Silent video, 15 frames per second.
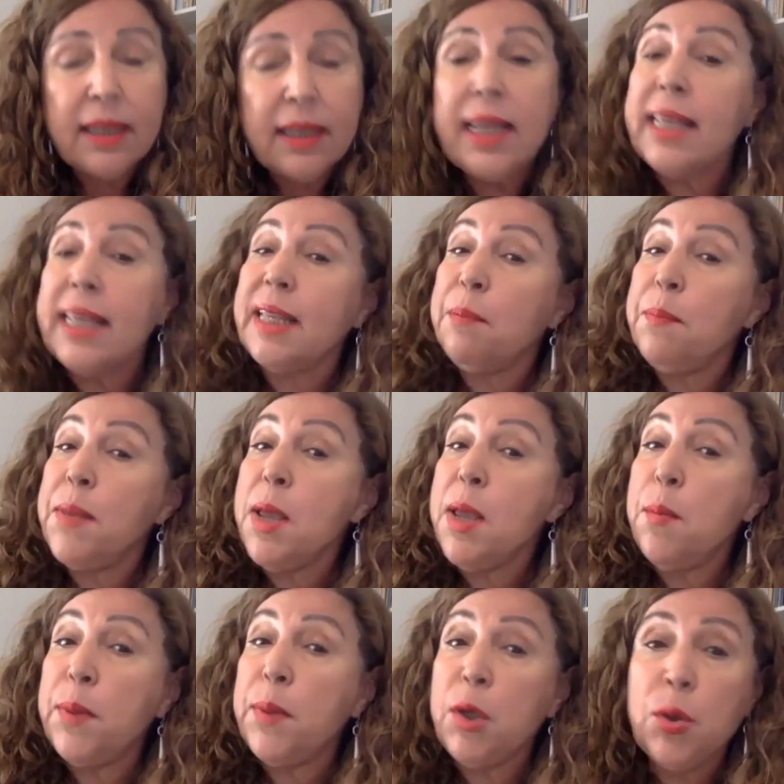it can be a
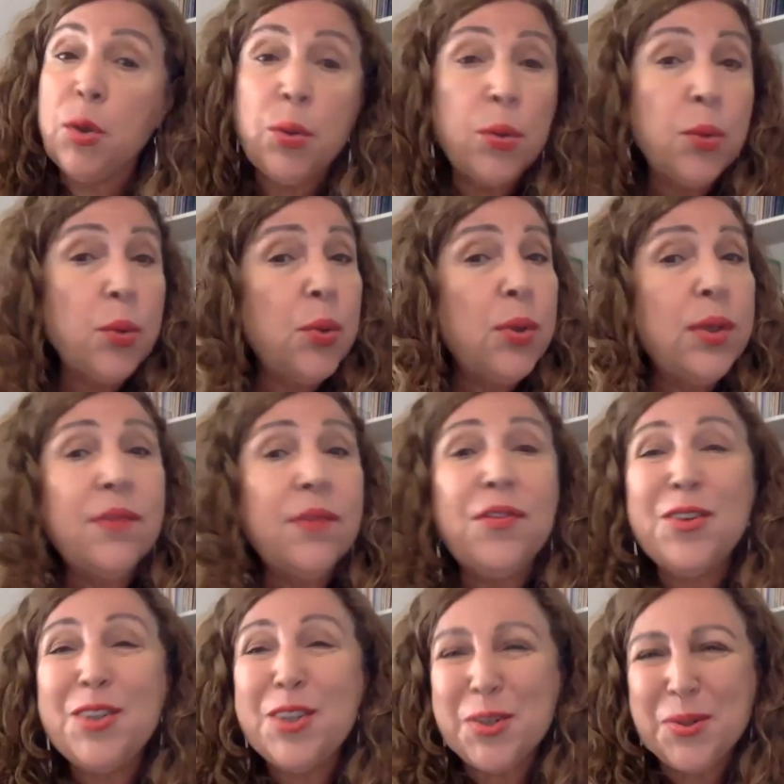
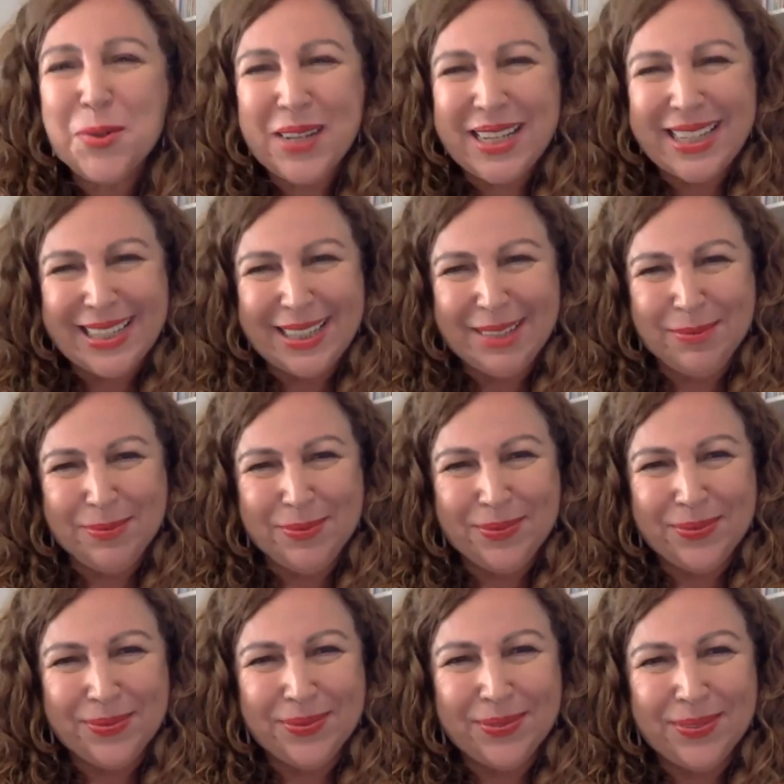beautiful dream,
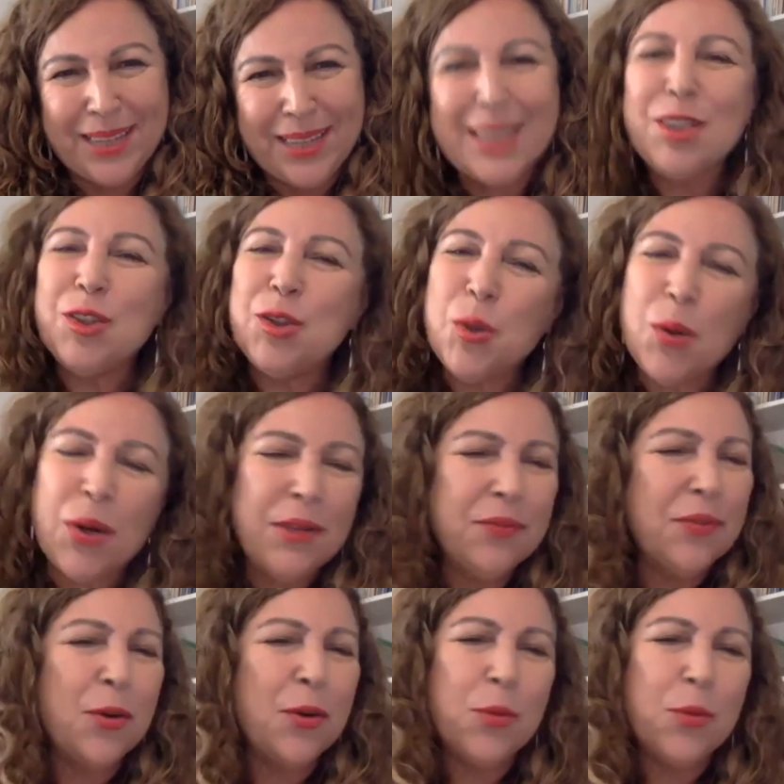a joyful,